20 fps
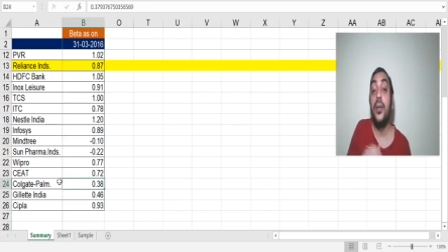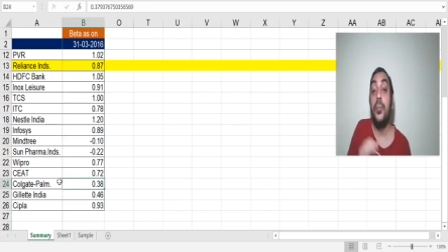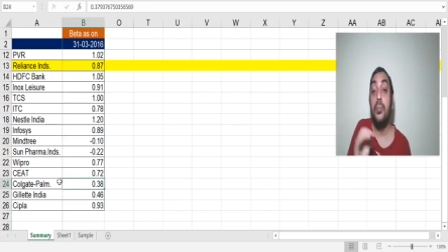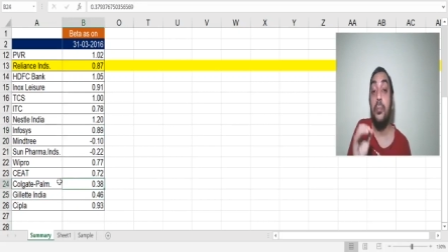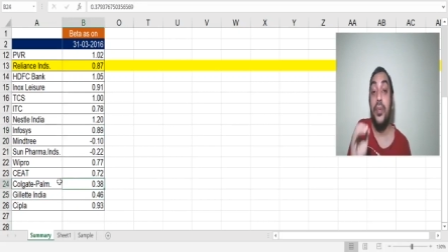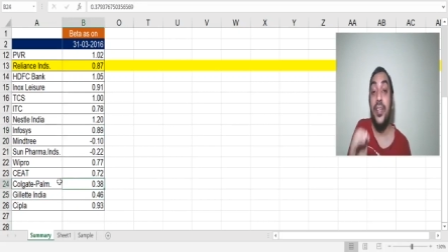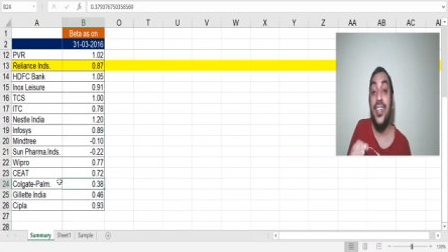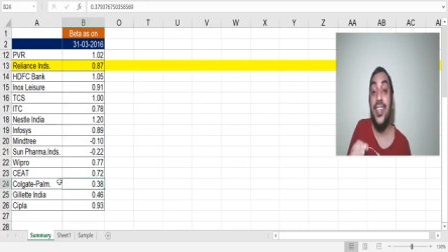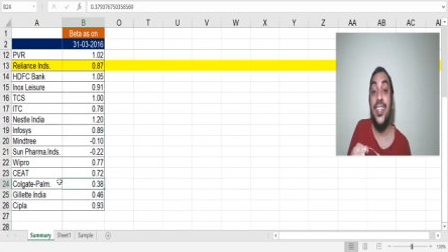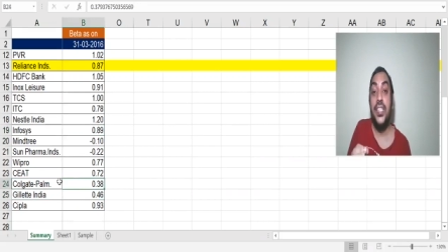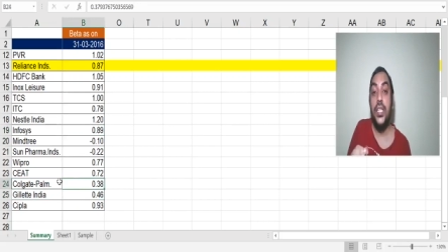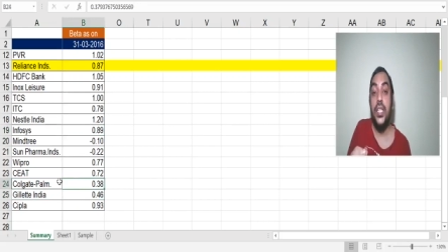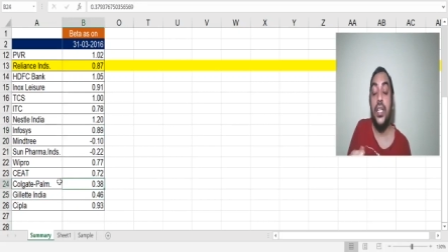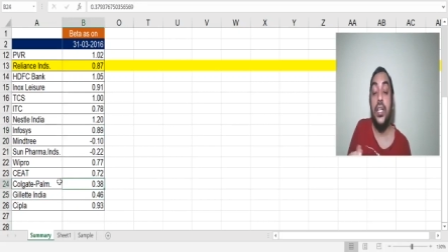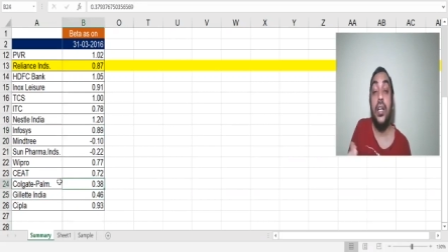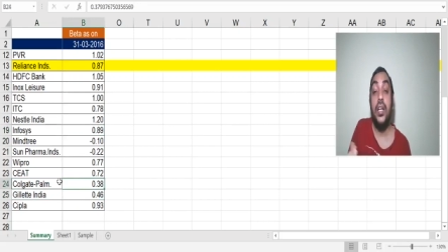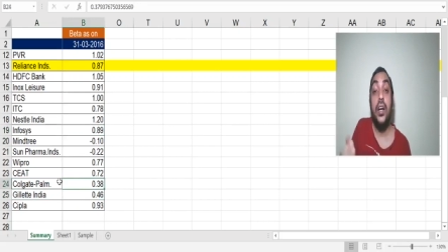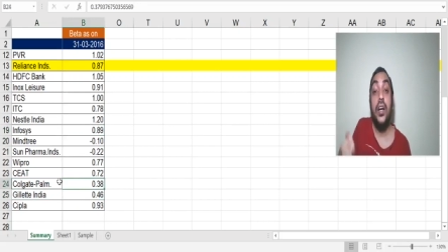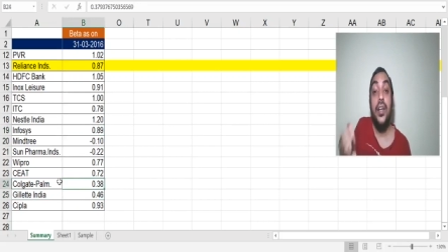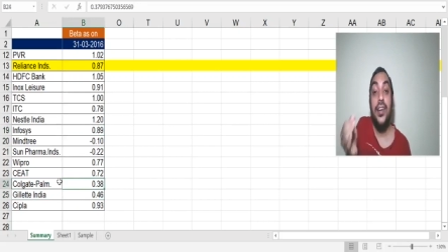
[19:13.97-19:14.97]

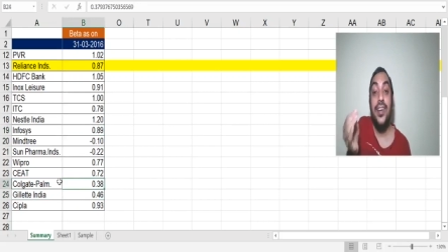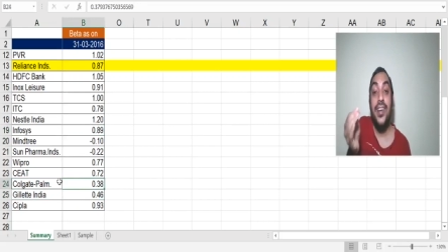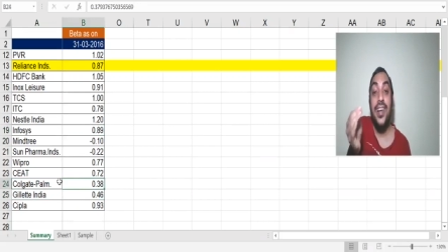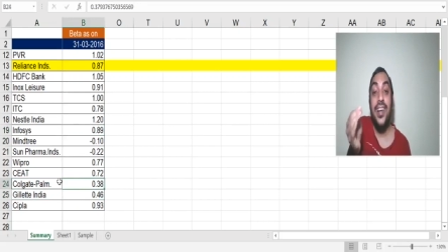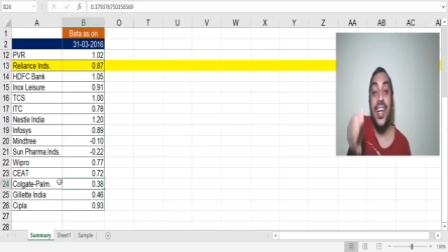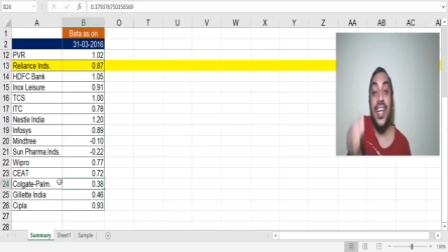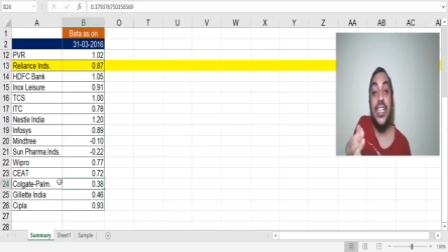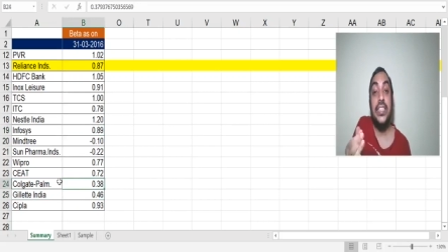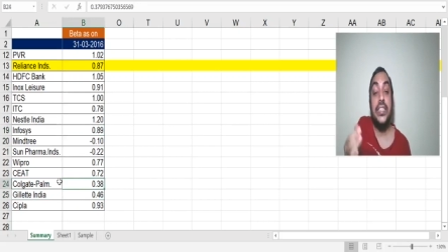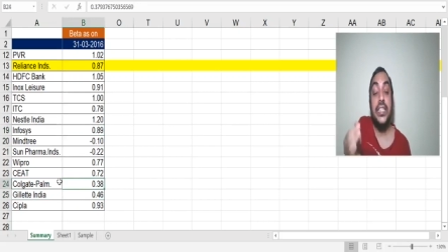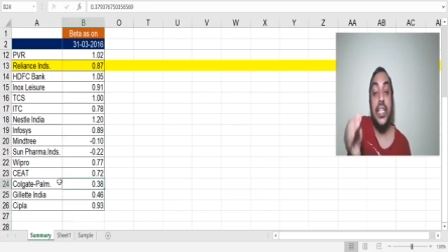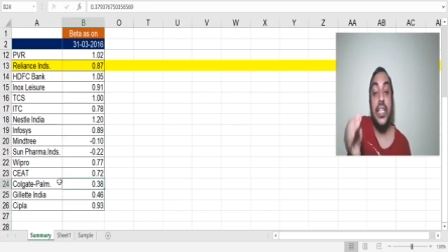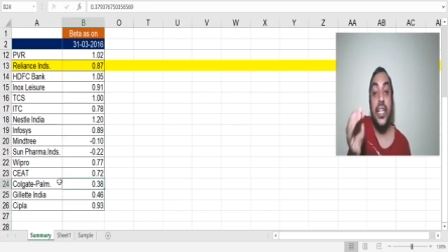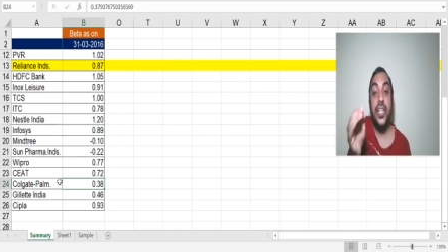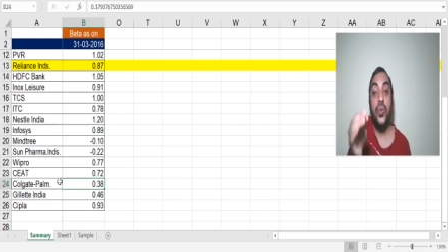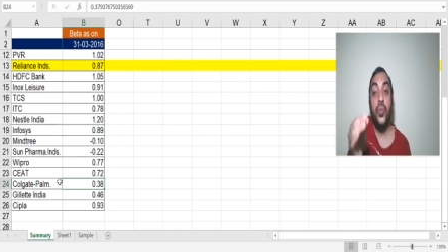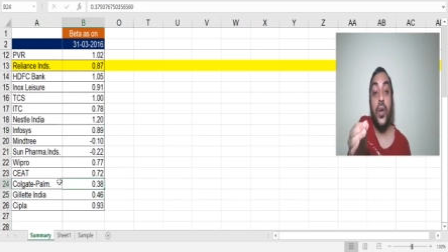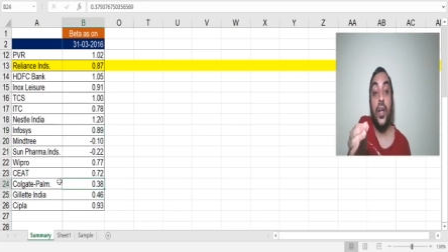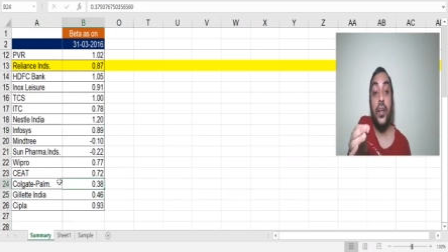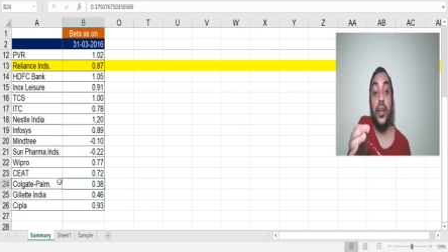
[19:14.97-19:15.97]
Beta less
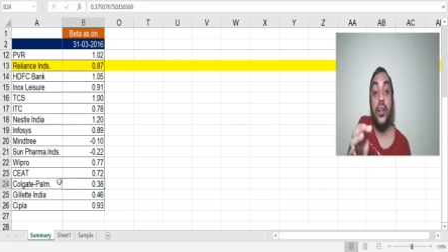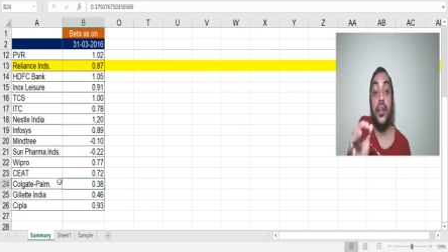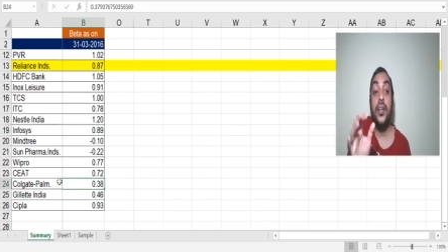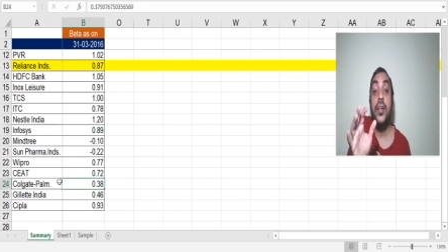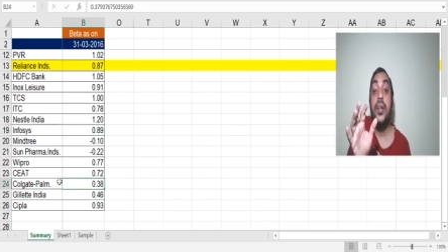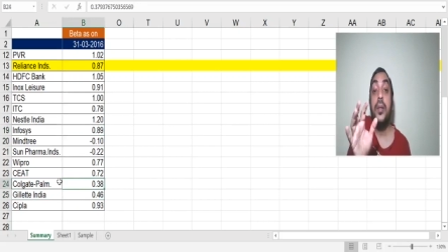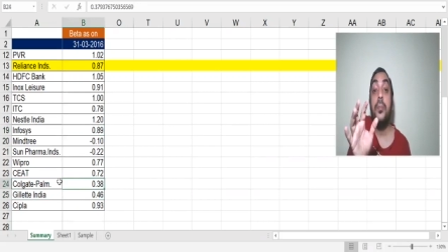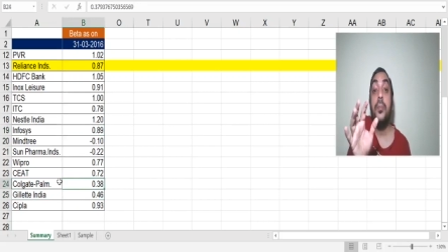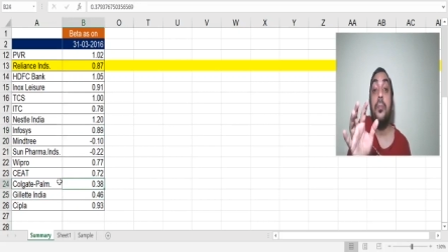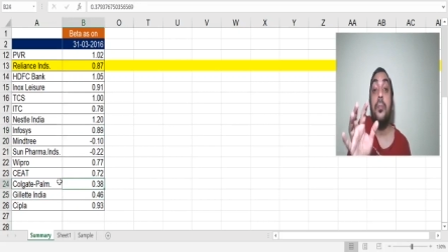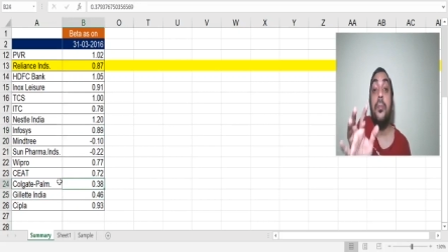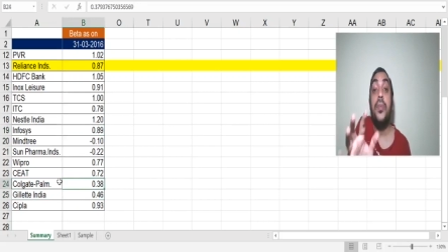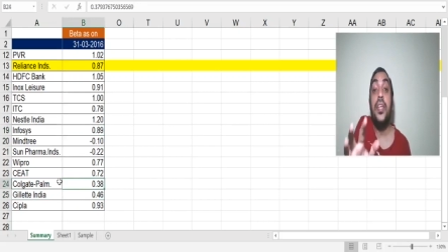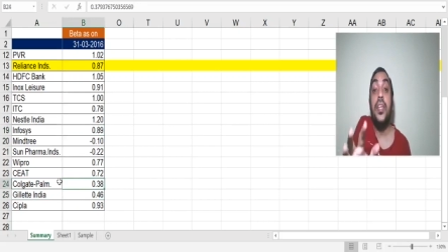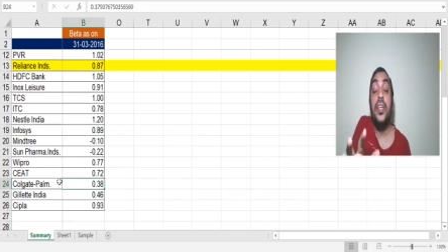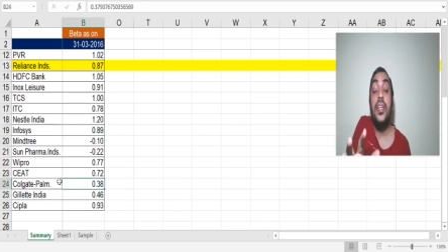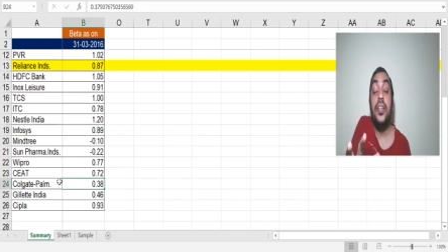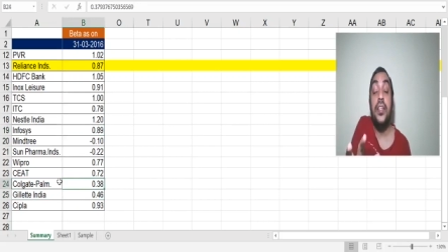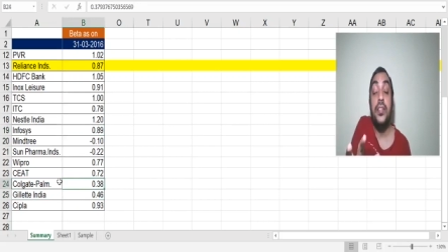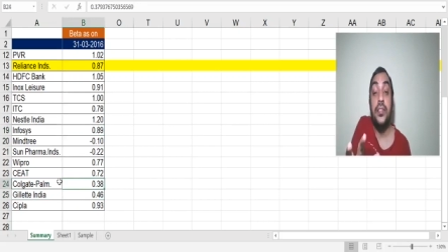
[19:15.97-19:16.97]
than 1
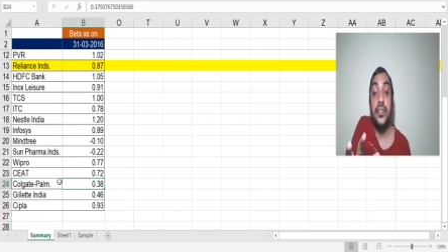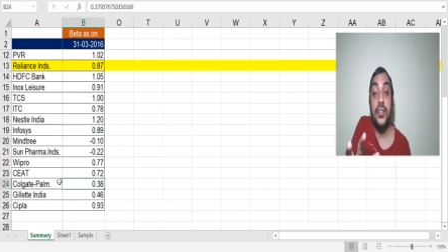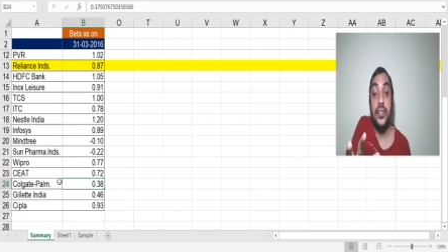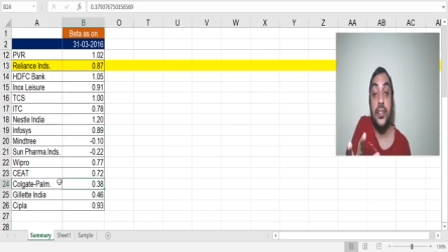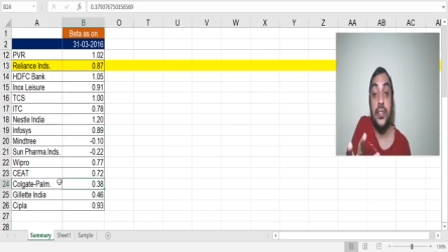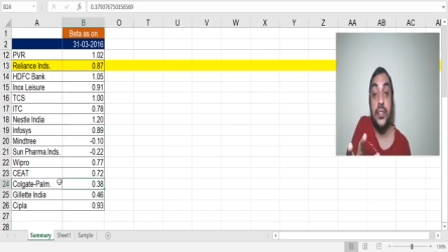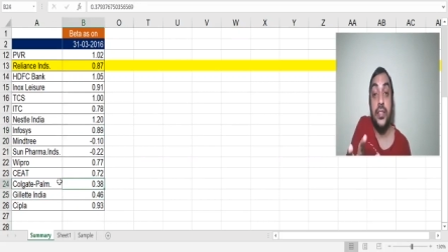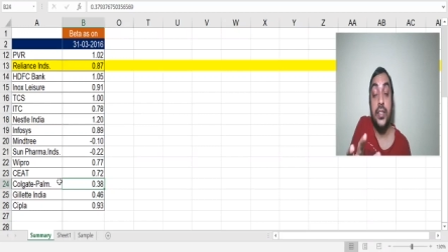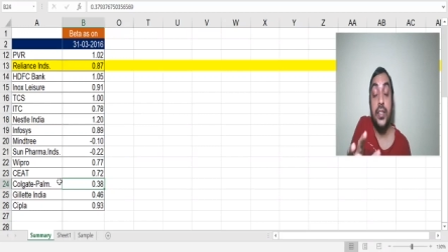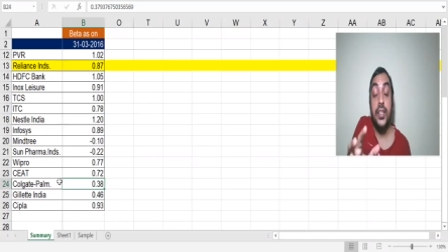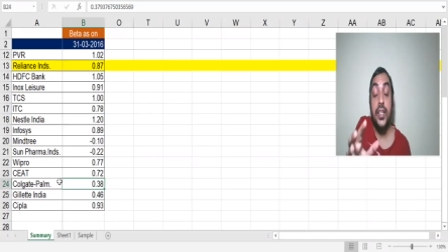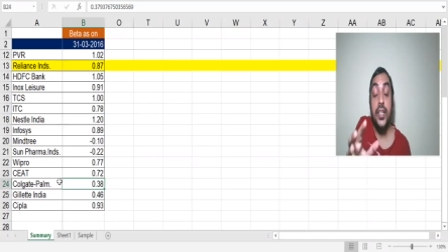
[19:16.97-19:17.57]
means